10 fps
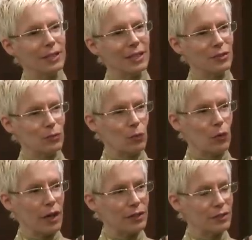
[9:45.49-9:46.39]
Please
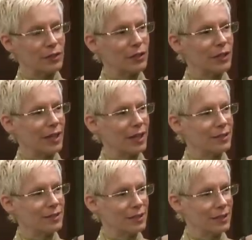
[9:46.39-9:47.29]
wash your
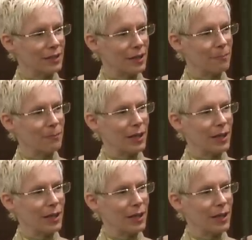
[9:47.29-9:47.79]
hands and come